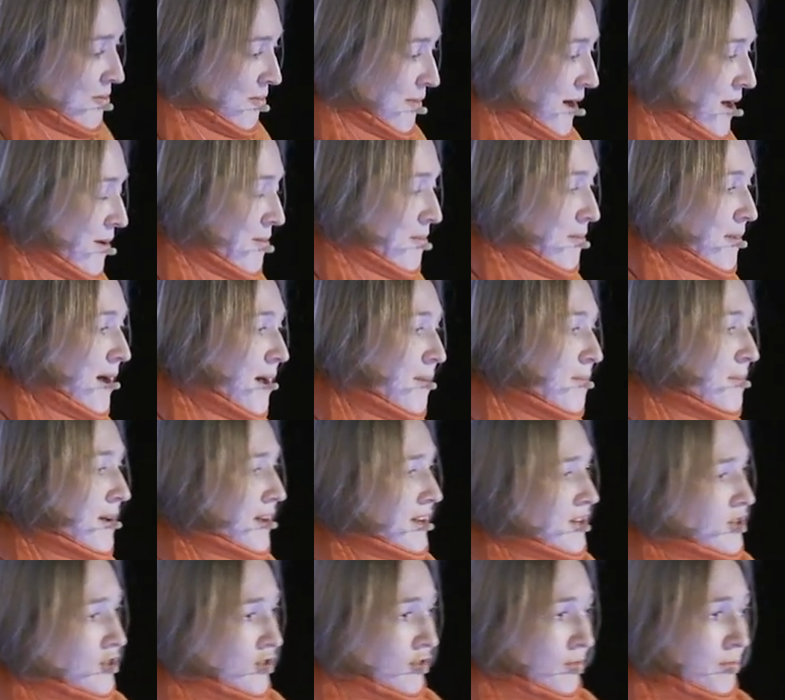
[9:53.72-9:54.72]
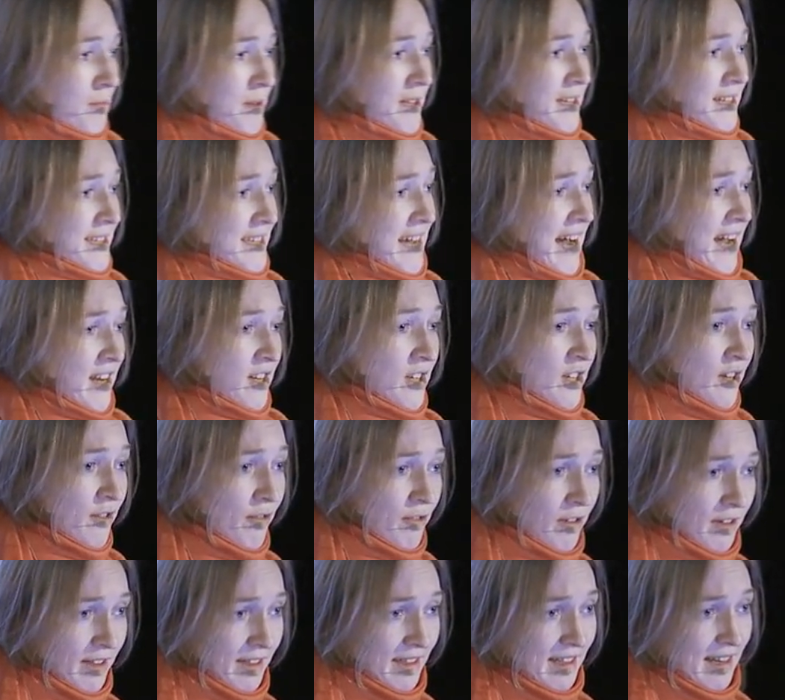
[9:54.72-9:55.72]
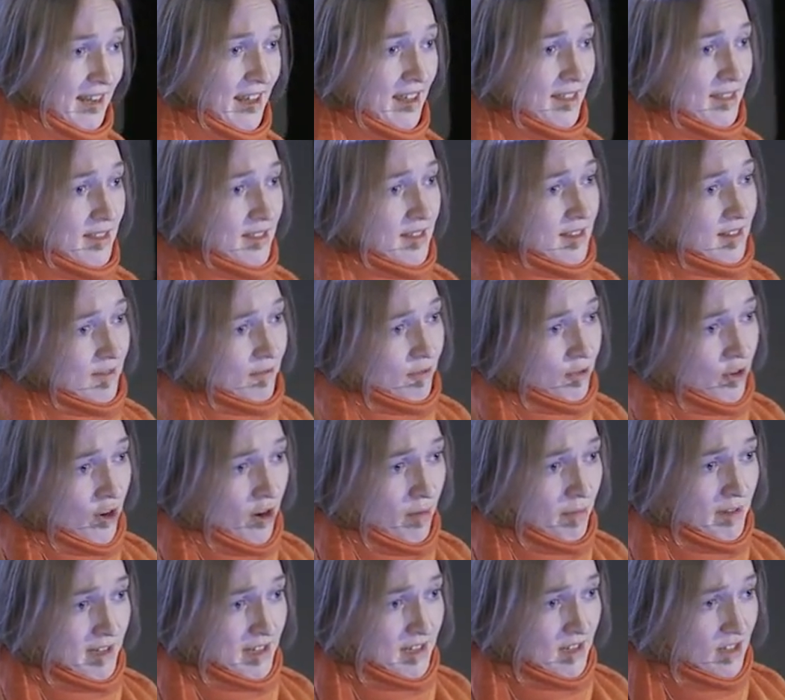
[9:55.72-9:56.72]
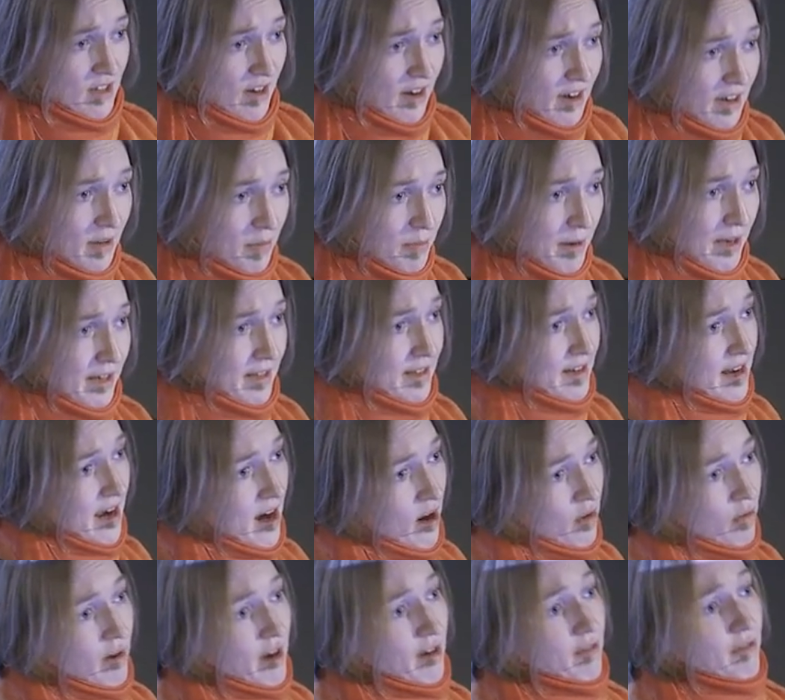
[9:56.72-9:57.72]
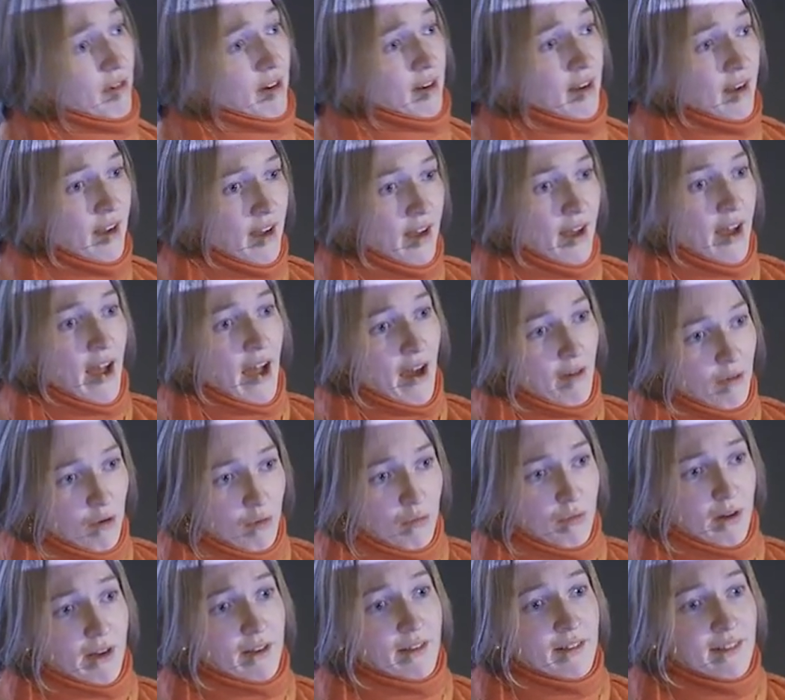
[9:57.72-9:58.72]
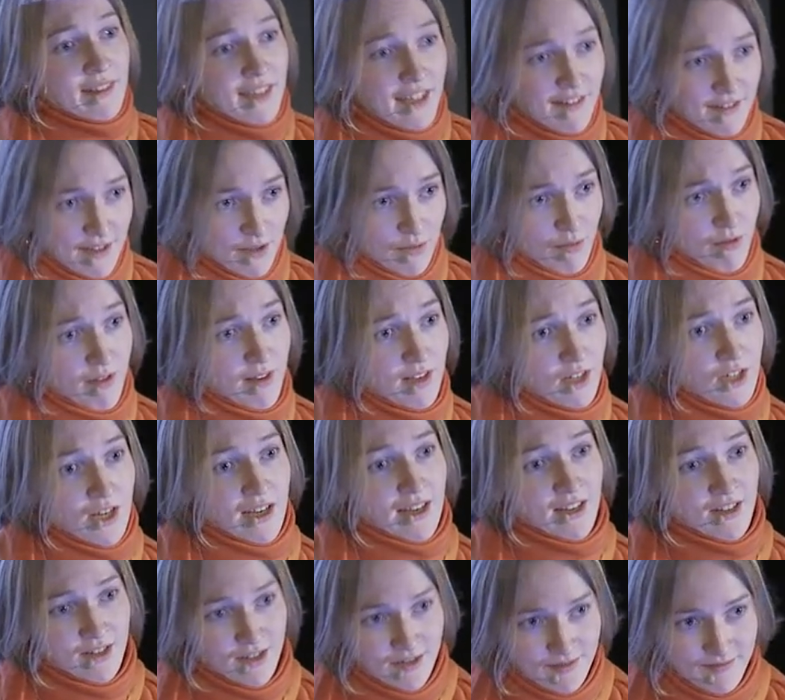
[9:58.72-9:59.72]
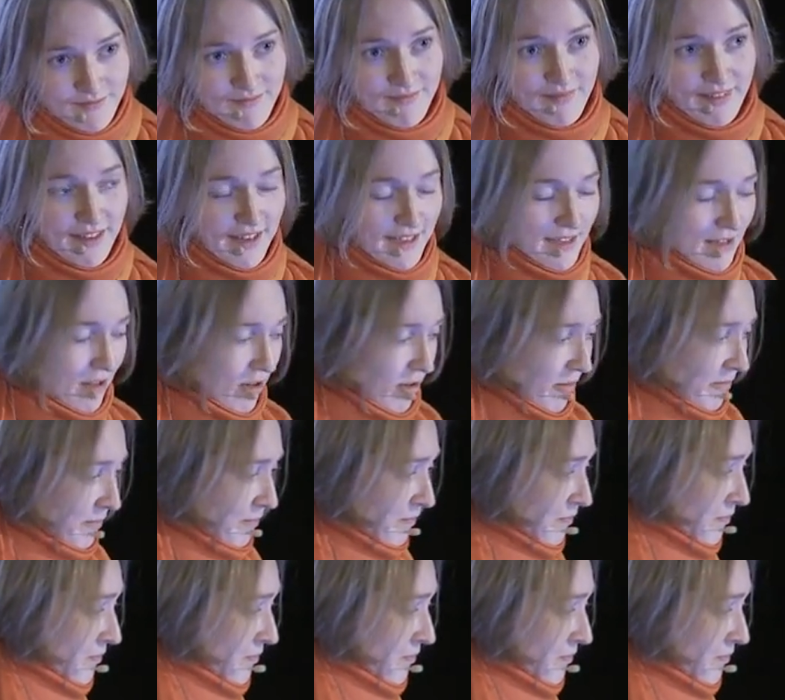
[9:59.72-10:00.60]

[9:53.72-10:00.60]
may maybe it should be designed differently from the start, but now every everyone lives with it, and that's all.